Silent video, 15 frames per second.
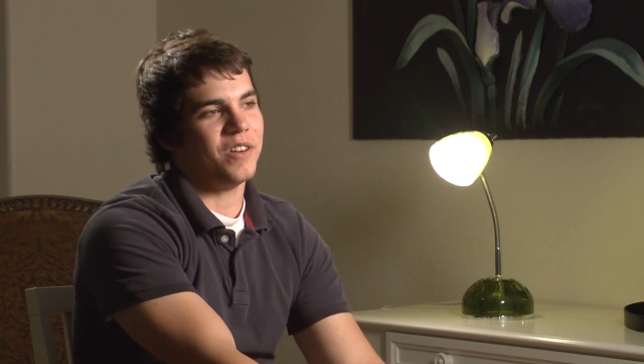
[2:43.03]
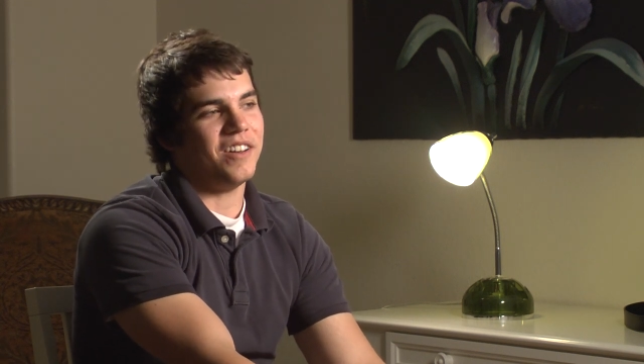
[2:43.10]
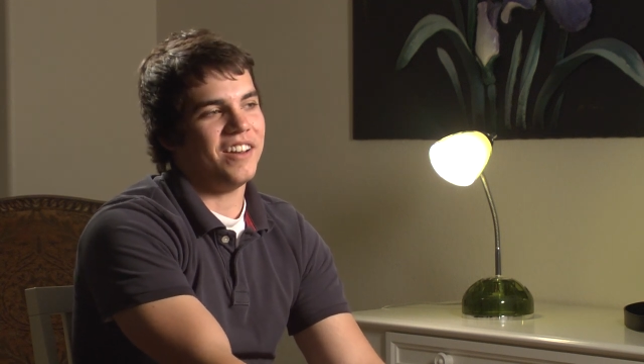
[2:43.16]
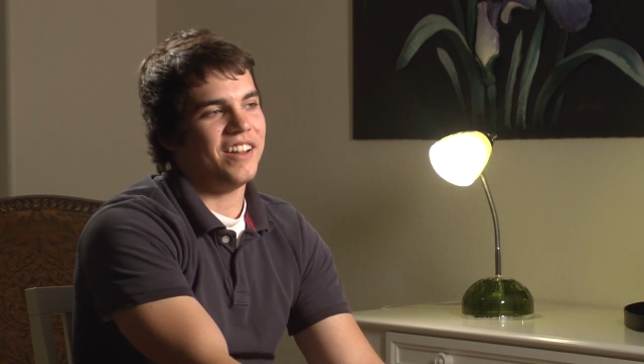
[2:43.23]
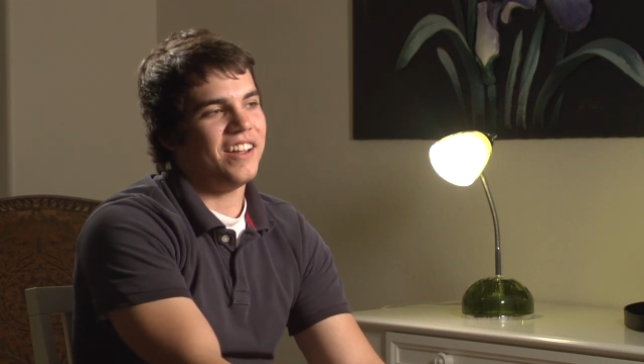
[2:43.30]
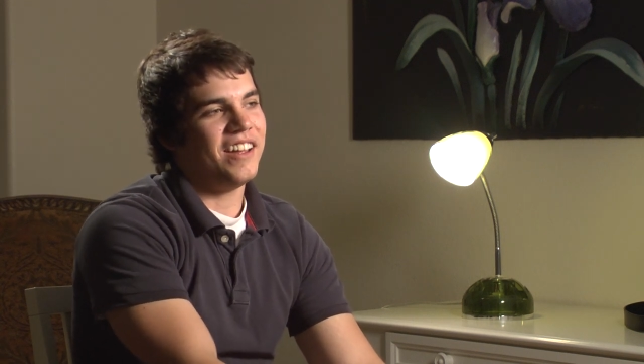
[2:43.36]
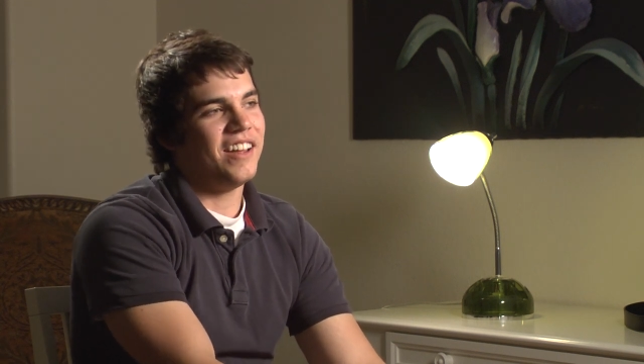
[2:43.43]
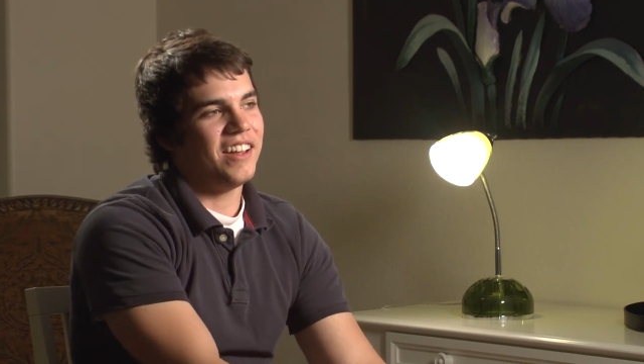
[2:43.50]
And
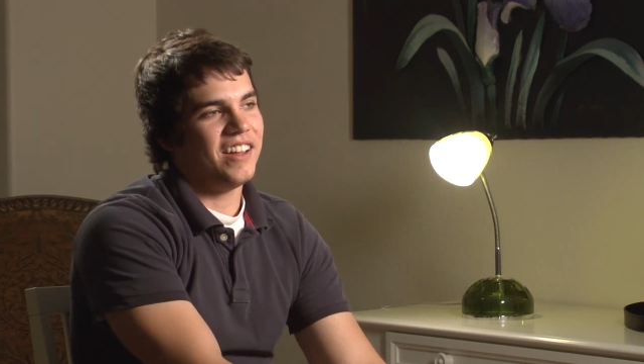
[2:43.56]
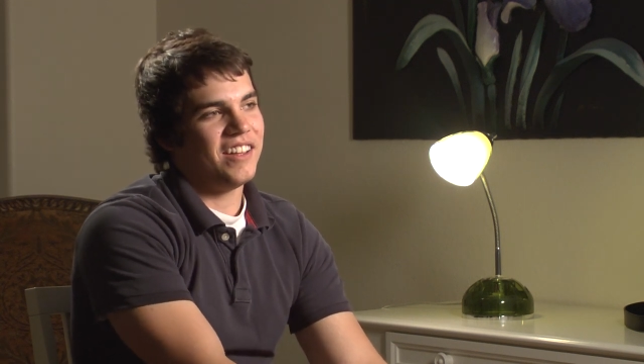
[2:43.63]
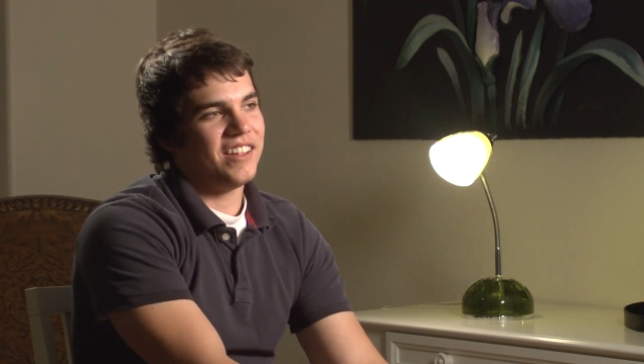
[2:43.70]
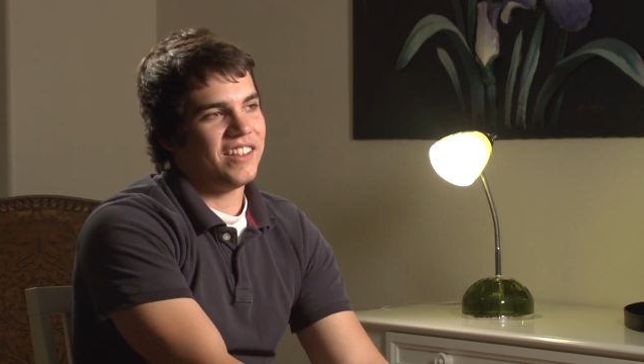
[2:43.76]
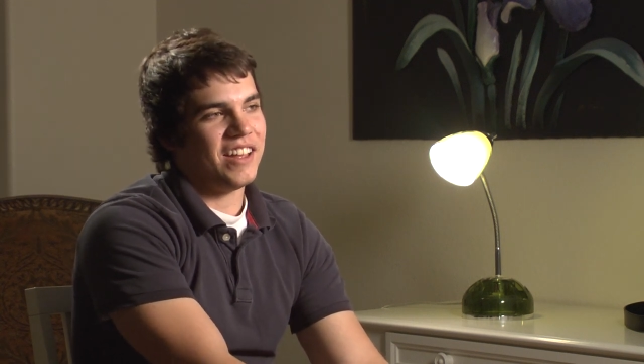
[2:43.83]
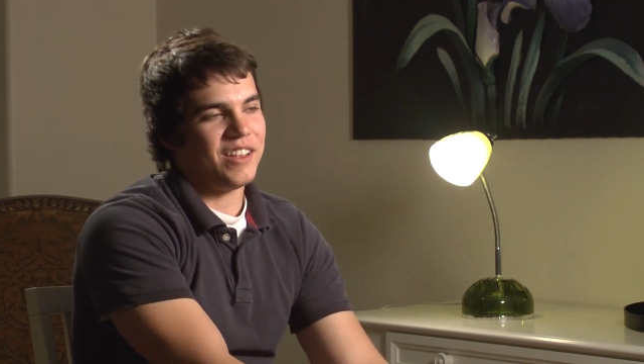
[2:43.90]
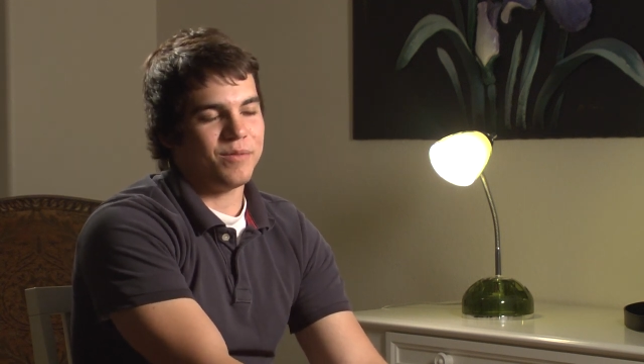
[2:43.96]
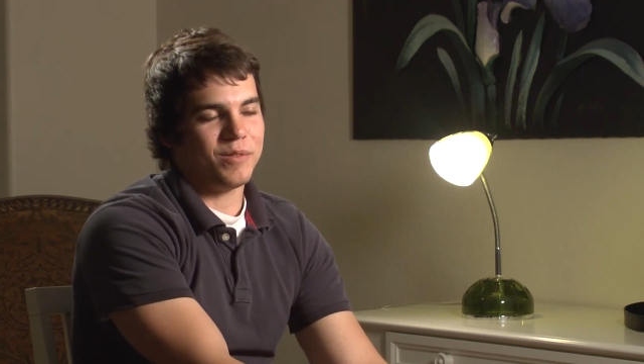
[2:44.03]

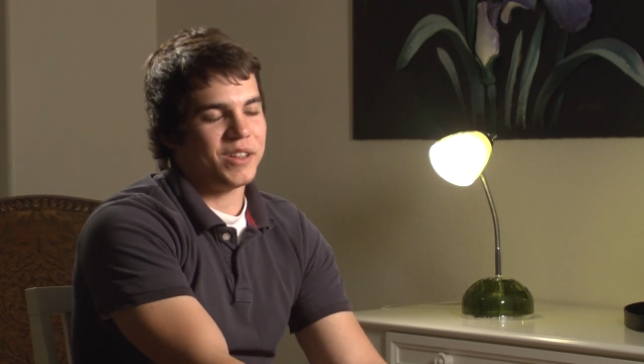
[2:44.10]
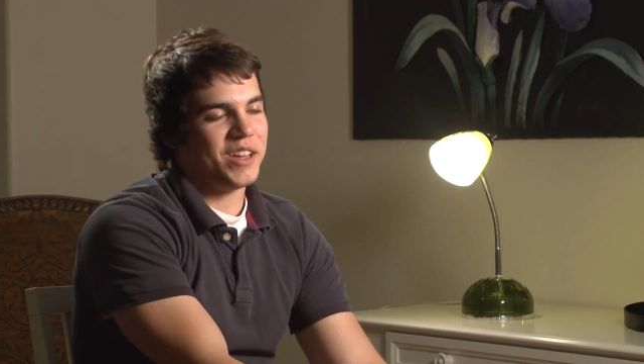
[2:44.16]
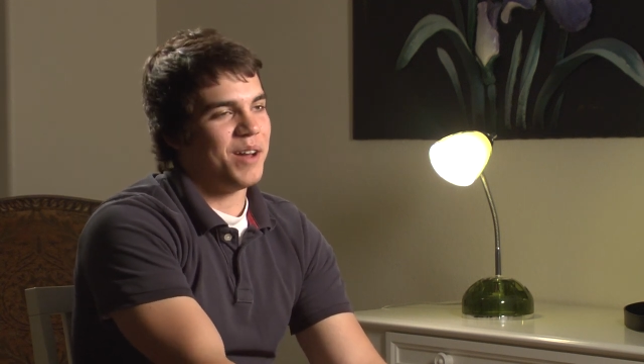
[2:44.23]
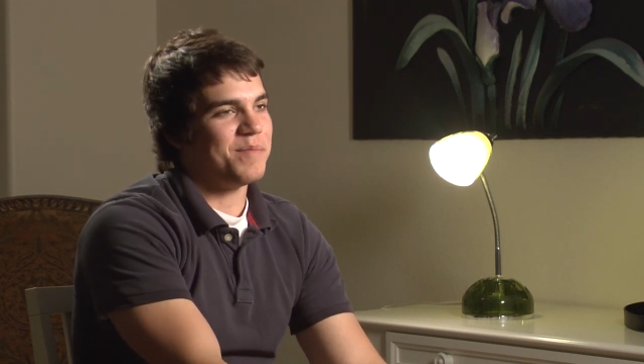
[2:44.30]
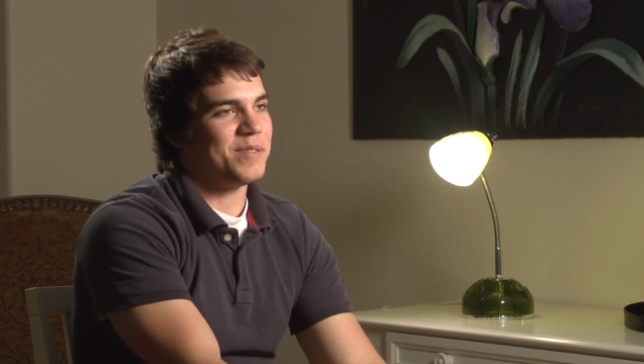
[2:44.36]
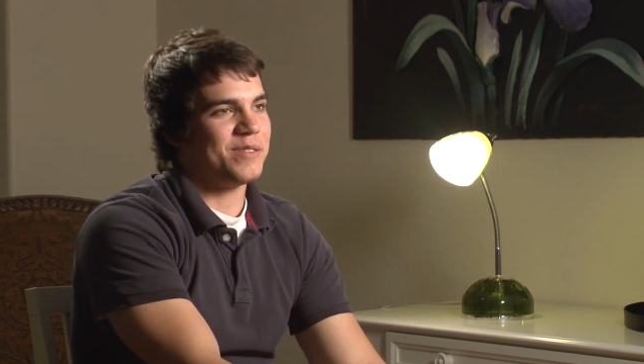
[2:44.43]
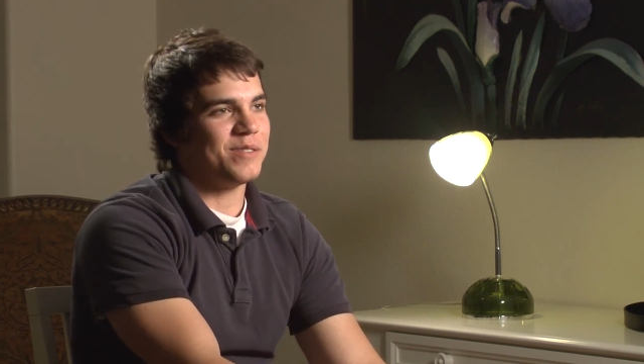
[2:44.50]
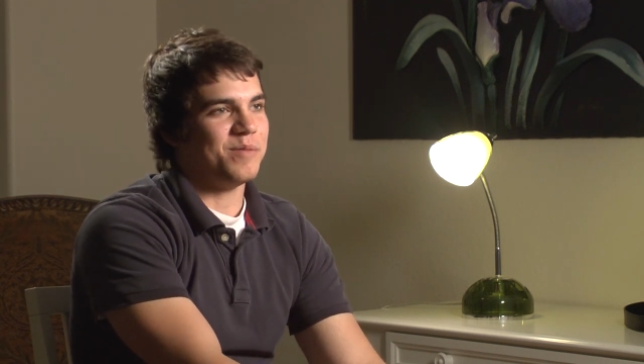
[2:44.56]
that's what got
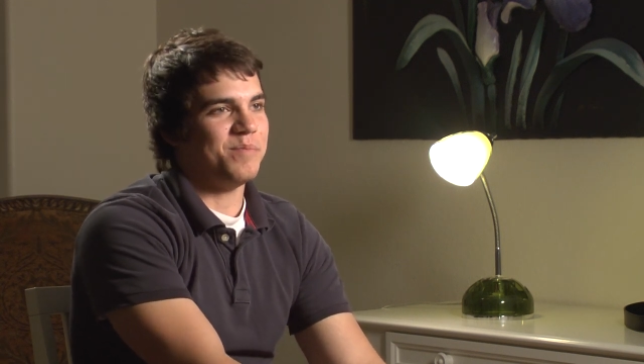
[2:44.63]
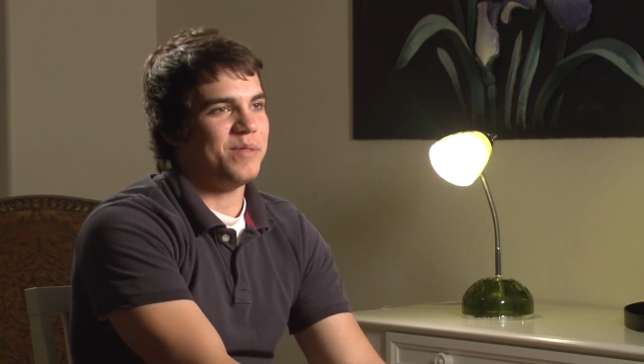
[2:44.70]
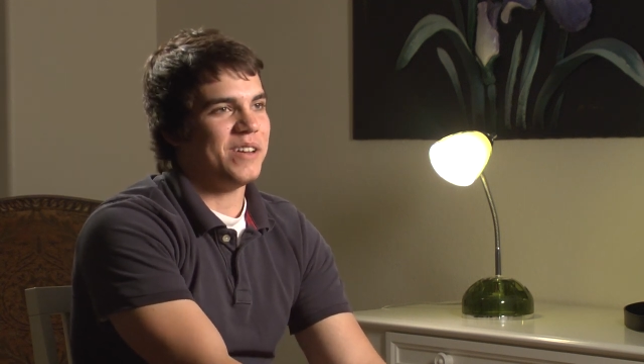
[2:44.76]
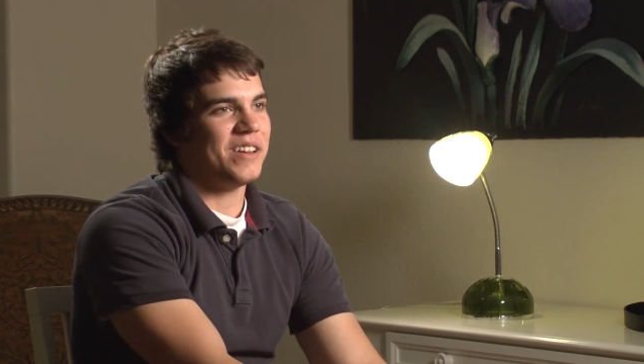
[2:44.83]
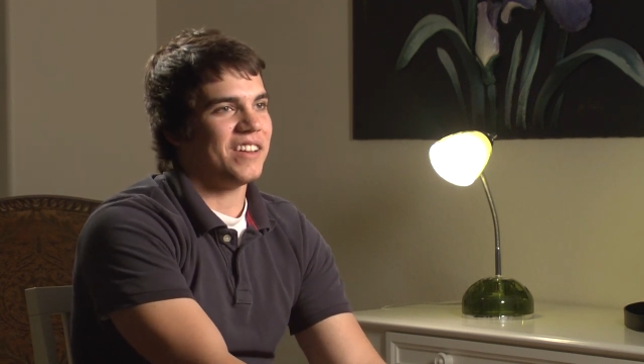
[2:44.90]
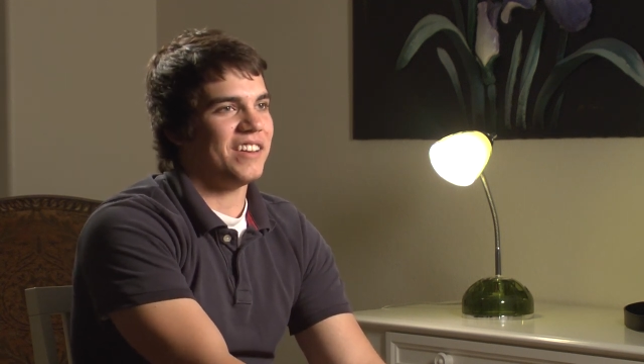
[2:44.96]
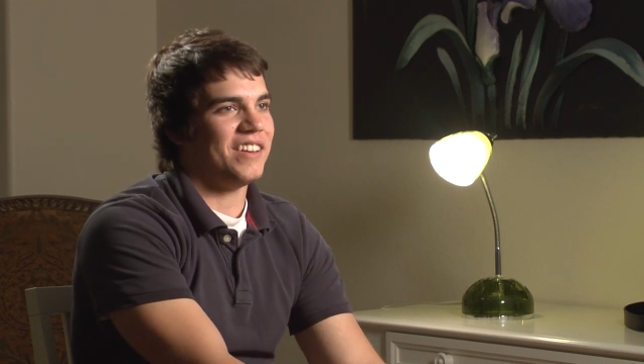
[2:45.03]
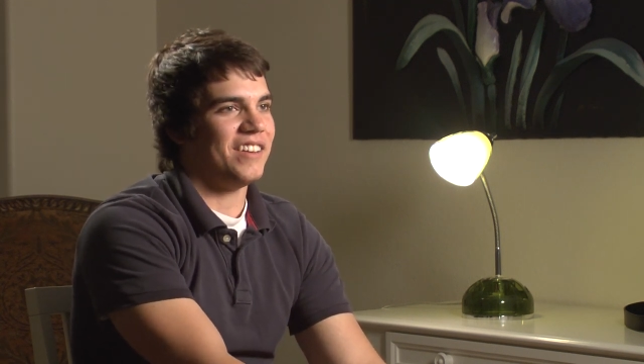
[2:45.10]
me so
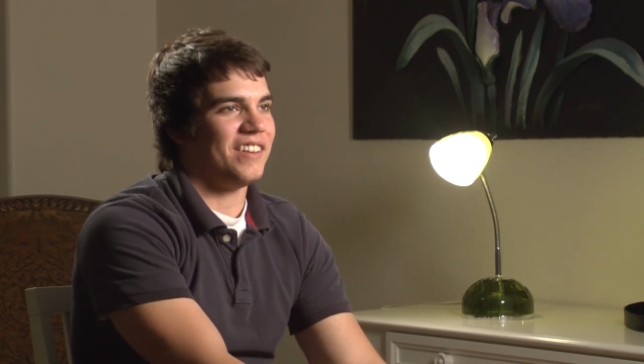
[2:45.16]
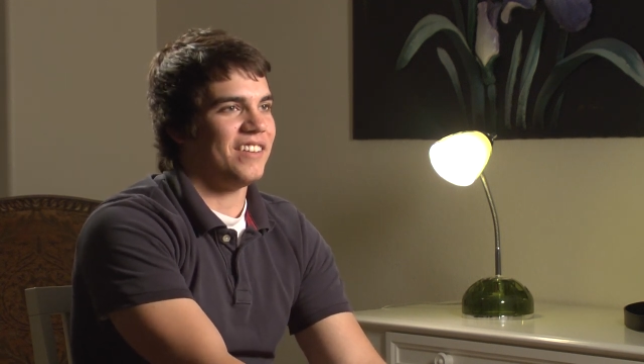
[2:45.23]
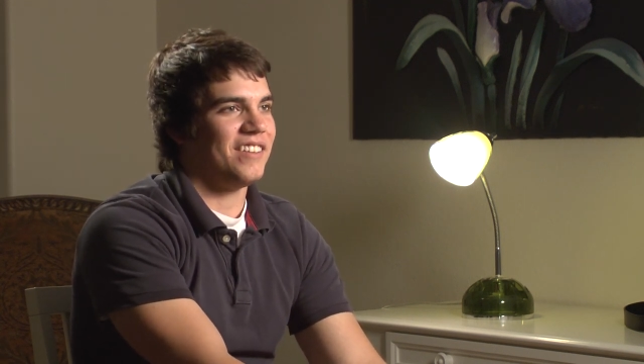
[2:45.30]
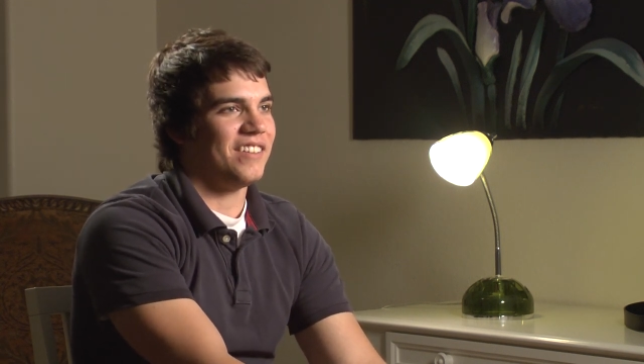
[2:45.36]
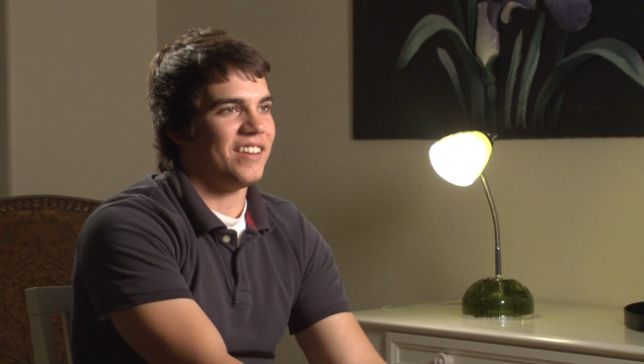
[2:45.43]
big, and